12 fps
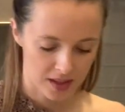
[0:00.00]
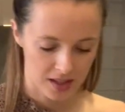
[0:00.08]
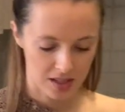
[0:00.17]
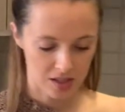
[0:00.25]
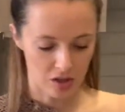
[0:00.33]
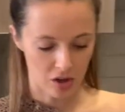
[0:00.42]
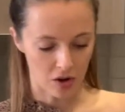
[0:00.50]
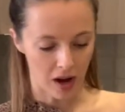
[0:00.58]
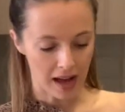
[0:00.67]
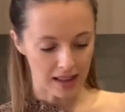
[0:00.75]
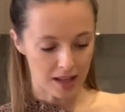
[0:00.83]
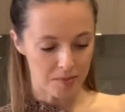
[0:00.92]
So
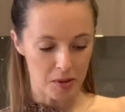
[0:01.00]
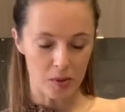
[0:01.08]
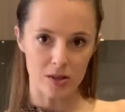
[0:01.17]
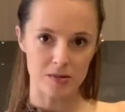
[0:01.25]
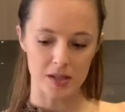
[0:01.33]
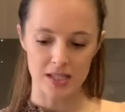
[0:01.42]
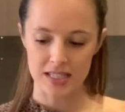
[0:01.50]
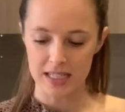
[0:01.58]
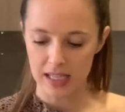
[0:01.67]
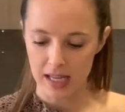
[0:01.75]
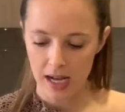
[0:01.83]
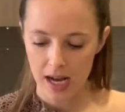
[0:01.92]
I like my rosemary
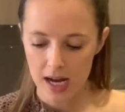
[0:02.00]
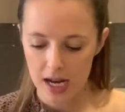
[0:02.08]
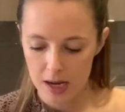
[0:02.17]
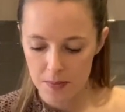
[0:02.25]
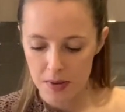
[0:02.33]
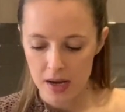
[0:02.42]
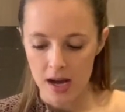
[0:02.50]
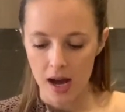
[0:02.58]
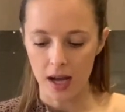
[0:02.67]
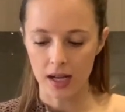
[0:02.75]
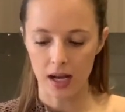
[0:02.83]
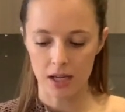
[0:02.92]
sticking up. I
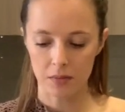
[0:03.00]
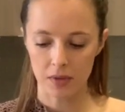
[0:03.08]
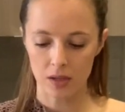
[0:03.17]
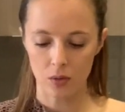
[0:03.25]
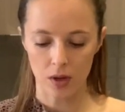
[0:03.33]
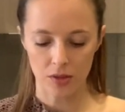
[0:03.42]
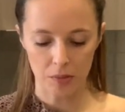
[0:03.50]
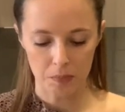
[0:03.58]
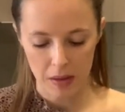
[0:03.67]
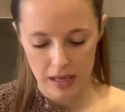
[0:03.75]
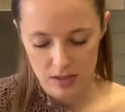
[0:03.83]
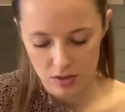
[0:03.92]
kind of am gonna want the
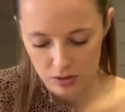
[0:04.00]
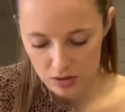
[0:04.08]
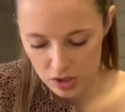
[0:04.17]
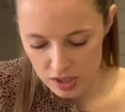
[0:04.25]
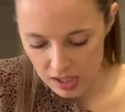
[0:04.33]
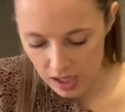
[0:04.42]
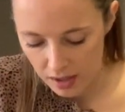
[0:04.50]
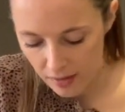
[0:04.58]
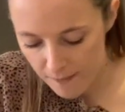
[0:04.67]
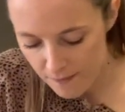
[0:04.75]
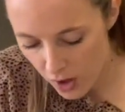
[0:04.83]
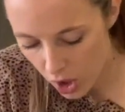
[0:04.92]
basil to just kind of
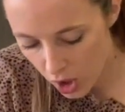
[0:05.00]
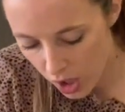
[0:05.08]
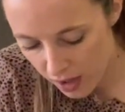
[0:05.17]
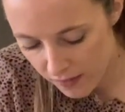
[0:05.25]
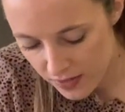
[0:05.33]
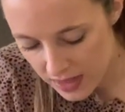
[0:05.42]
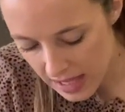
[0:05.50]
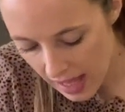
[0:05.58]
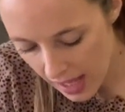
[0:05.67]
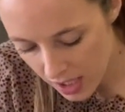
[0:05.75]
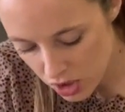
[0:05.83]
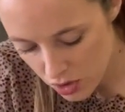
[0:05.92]
fall off the
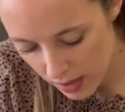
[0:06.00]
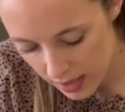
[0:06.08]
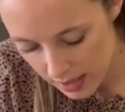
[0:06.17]
edge right